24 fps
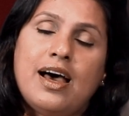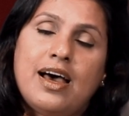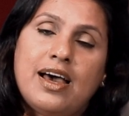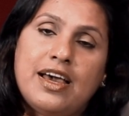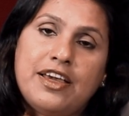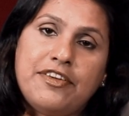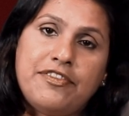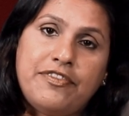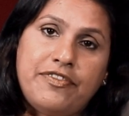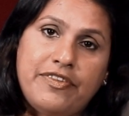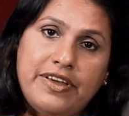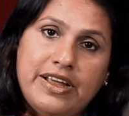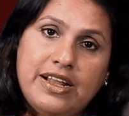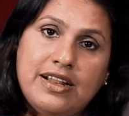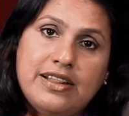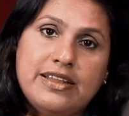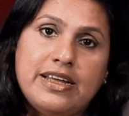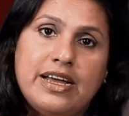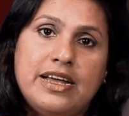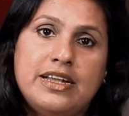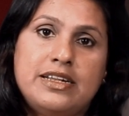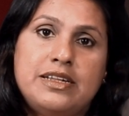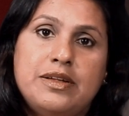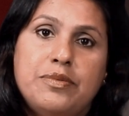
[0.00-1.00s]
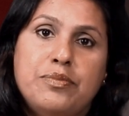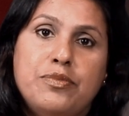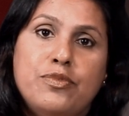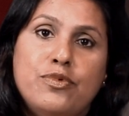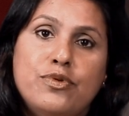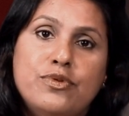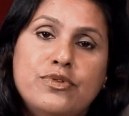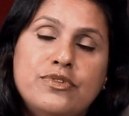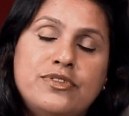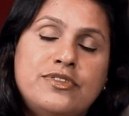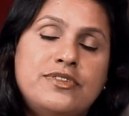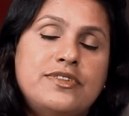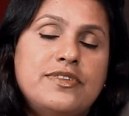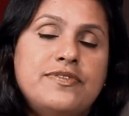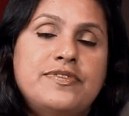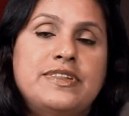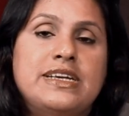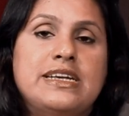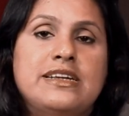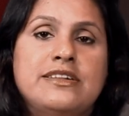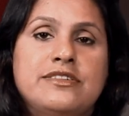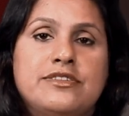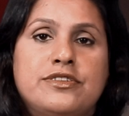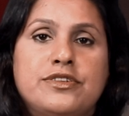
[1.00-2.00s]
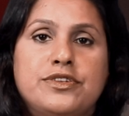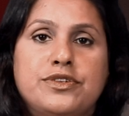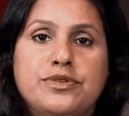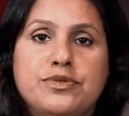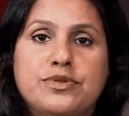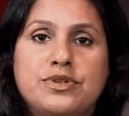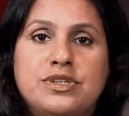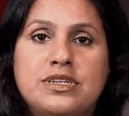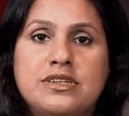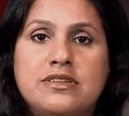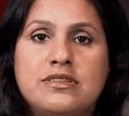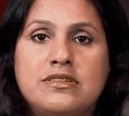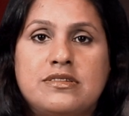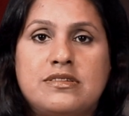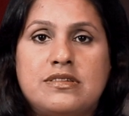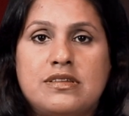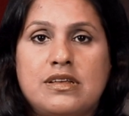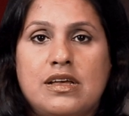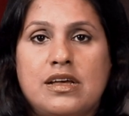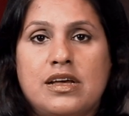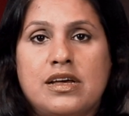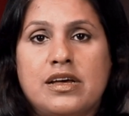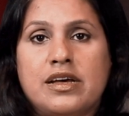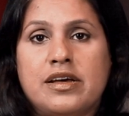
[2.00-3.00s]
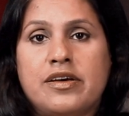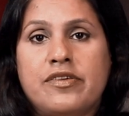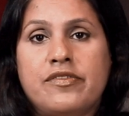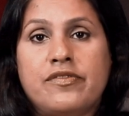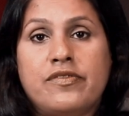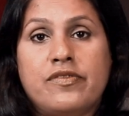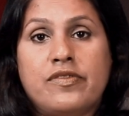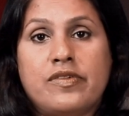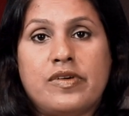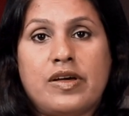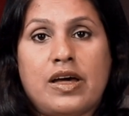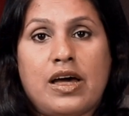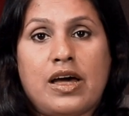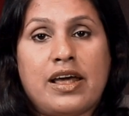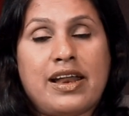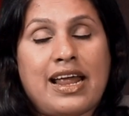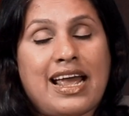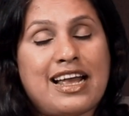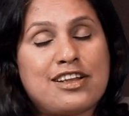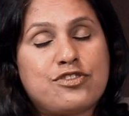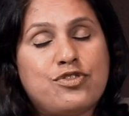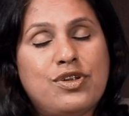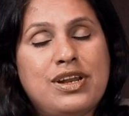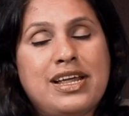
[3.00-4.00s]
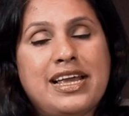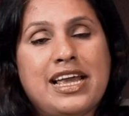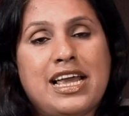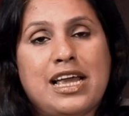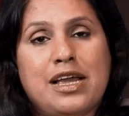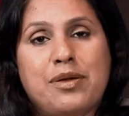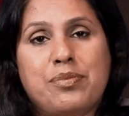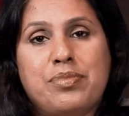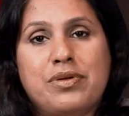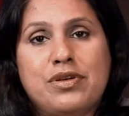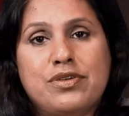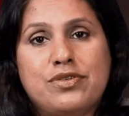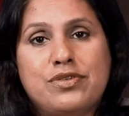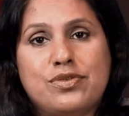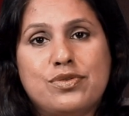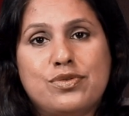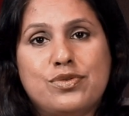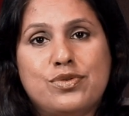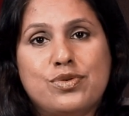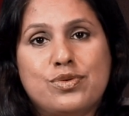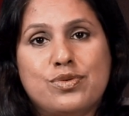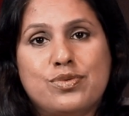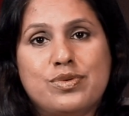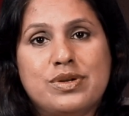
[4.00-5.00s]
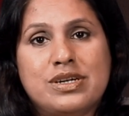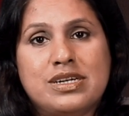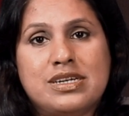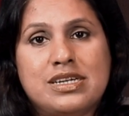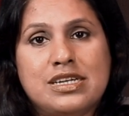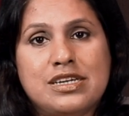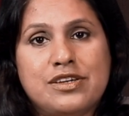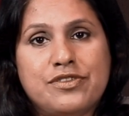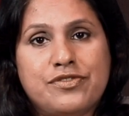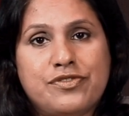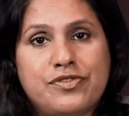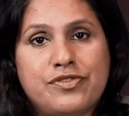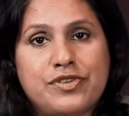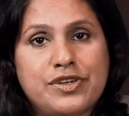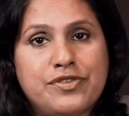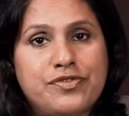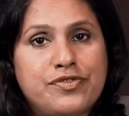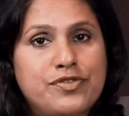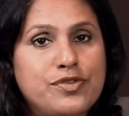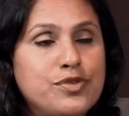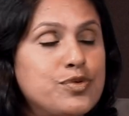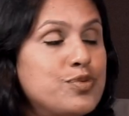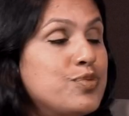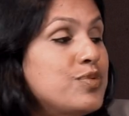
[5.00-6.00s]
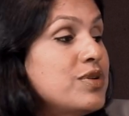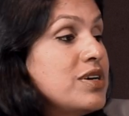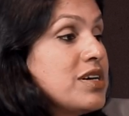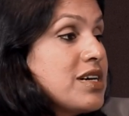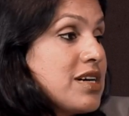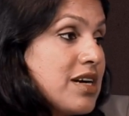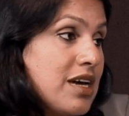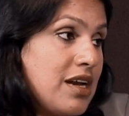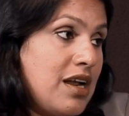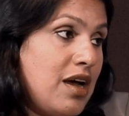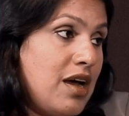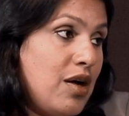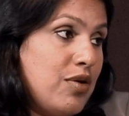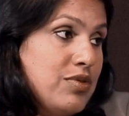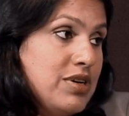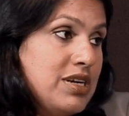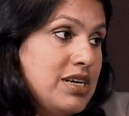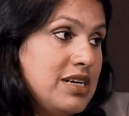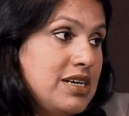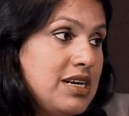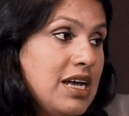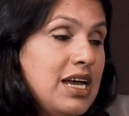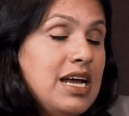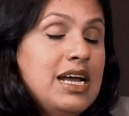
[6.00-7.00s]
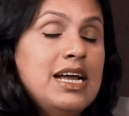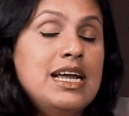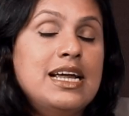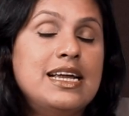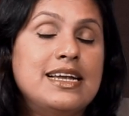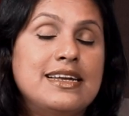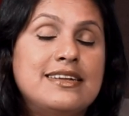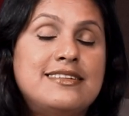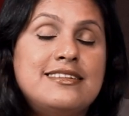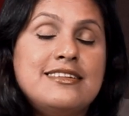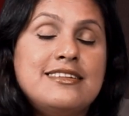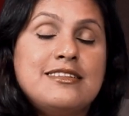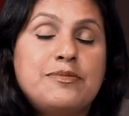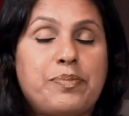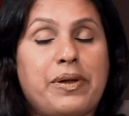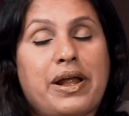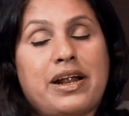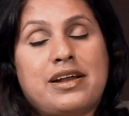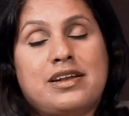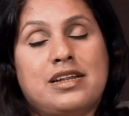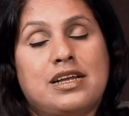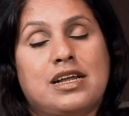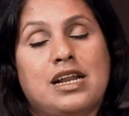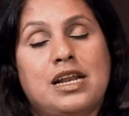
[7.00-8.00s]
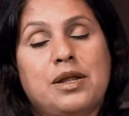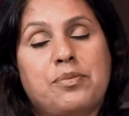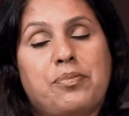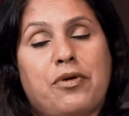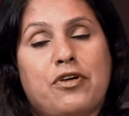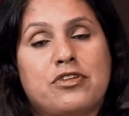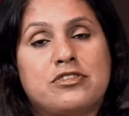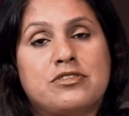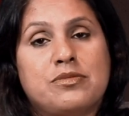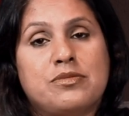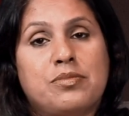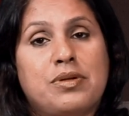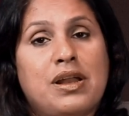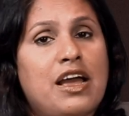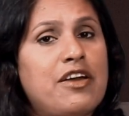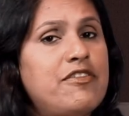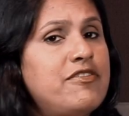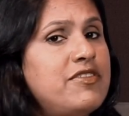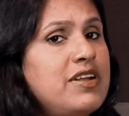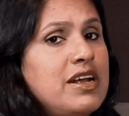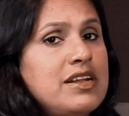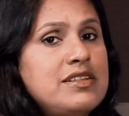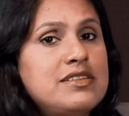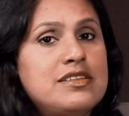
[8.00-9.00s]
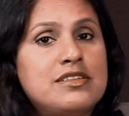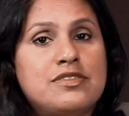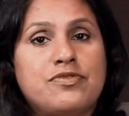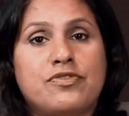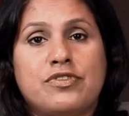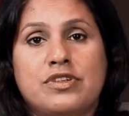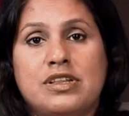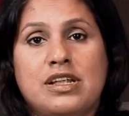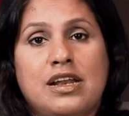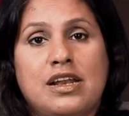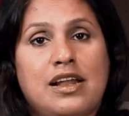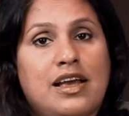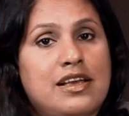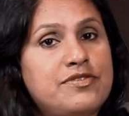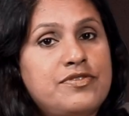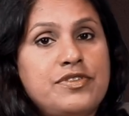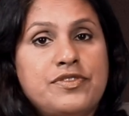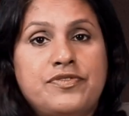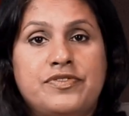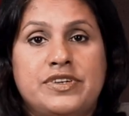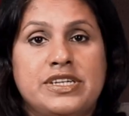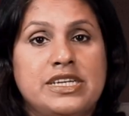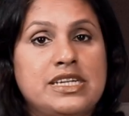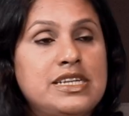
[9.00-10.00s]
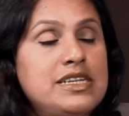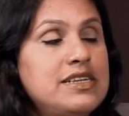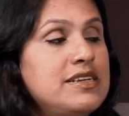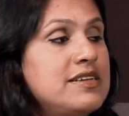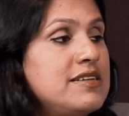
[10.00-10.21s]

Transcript: I feel that most of the institutions are actually able to do it if you work around it. It is practically possible. I have done this for the last 15